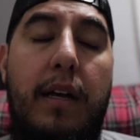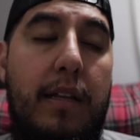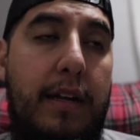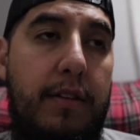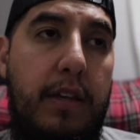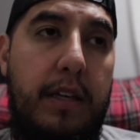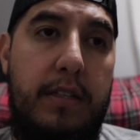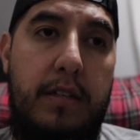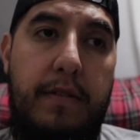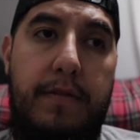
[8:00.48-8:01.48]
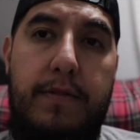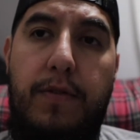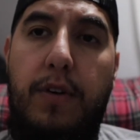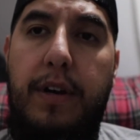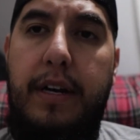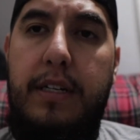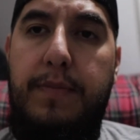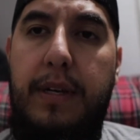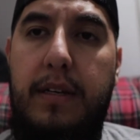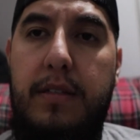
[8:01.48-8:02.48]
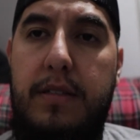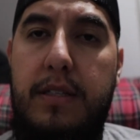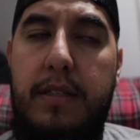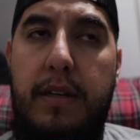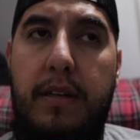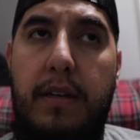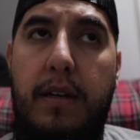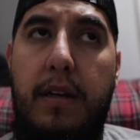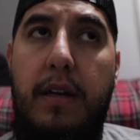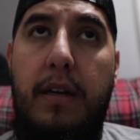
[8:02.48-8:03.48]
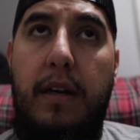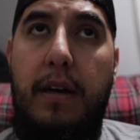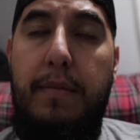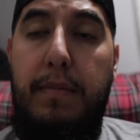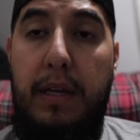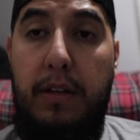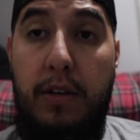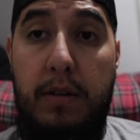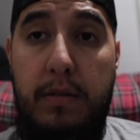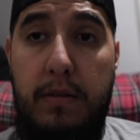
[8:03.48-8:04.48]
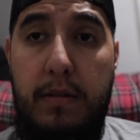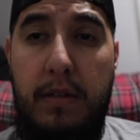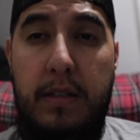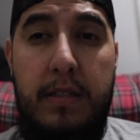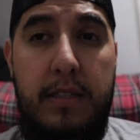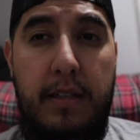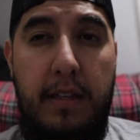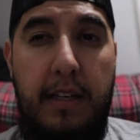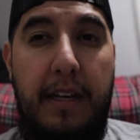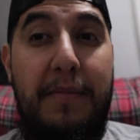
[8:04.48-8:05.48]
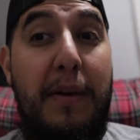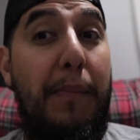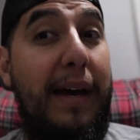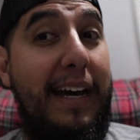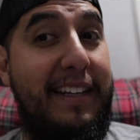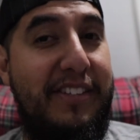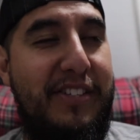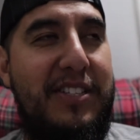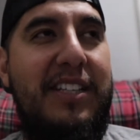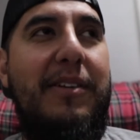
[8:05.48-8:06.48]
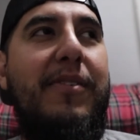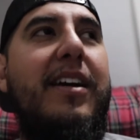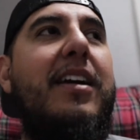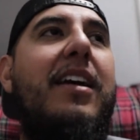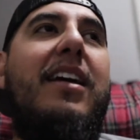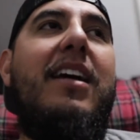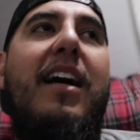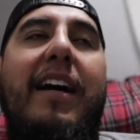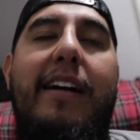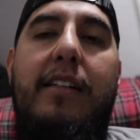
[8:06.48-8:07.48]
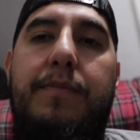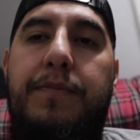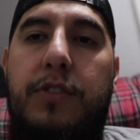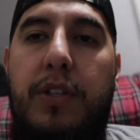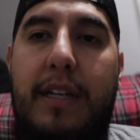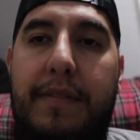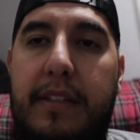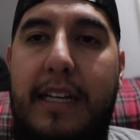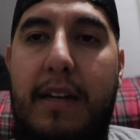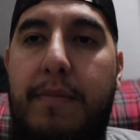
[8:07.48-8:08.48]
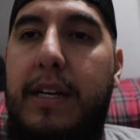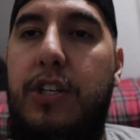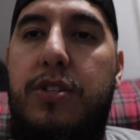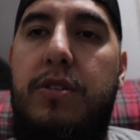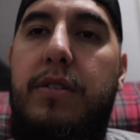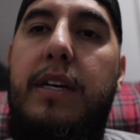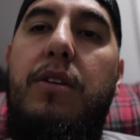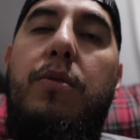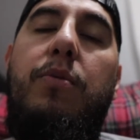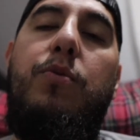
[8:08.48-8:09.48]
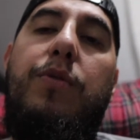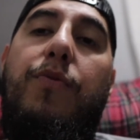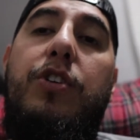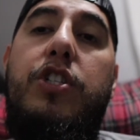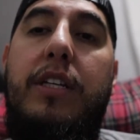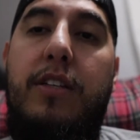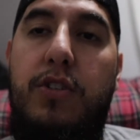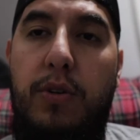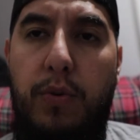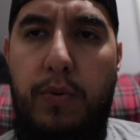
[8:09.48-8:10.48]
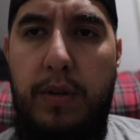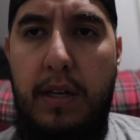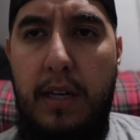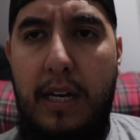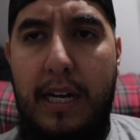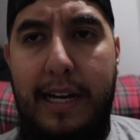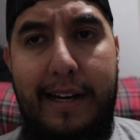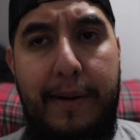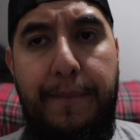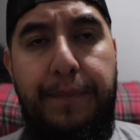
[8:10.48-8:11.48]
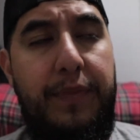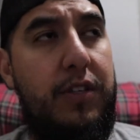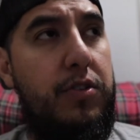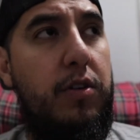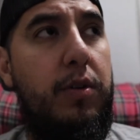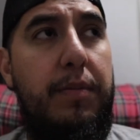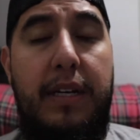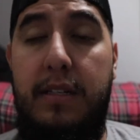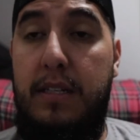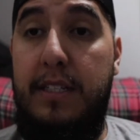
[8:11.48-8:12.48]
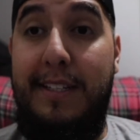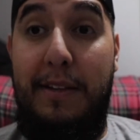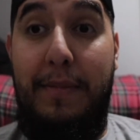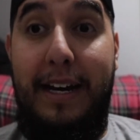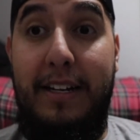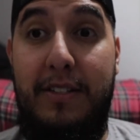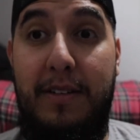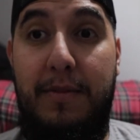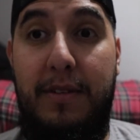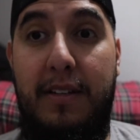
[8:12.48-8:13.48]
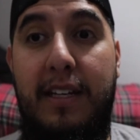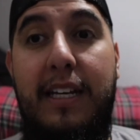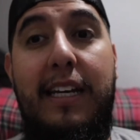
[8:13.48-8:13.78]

a lot of things of, as far as being consistent, um, being good consistently and being bad consistently, right? Um, so you definitely got to make sure that you differentiate the two, because um, you don't want to be consistently bad at something,